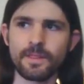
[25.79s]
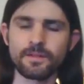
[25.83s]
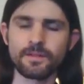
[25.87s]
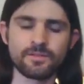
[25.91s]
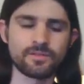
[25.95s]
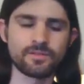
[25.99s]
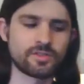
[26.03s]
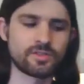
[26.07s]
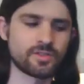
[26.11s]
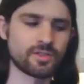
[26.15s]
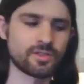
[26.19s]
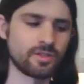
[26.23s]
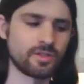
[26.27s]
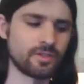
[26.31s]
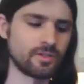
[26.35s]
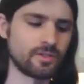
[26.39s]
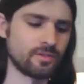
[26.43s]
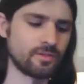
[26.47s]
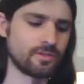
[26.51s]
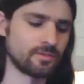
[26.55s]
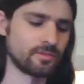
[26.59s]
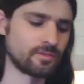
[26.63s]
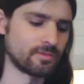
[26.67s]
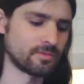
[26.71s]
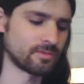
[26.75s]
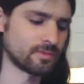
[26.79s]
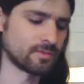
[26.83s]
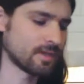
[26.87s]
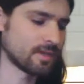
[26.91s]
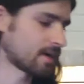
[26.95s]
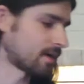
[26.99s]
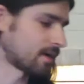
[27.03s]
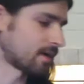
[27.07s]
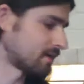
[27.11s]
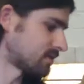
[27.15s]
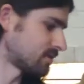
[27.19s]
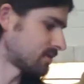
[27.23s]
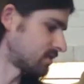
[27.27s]
So,
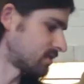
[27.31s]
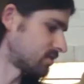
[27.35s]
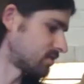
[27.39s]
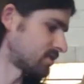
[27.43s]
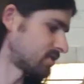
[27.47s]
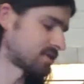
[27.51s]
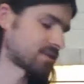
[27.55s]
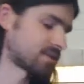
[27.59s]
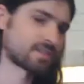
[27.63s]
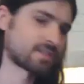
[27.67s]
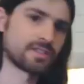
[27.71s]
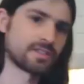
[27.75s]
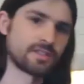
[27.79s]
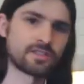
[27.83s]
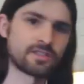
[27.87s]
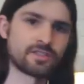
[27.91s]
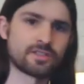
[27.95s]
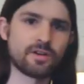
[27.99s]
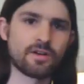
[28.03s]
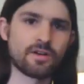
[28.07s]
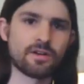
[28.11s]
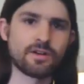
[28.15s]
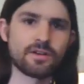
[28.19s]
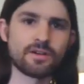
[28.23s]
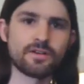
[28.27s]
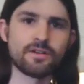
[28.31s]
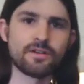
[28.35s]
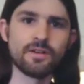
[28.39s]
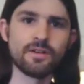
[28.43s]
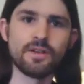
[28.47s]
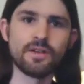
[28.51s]
I guess let's just get started.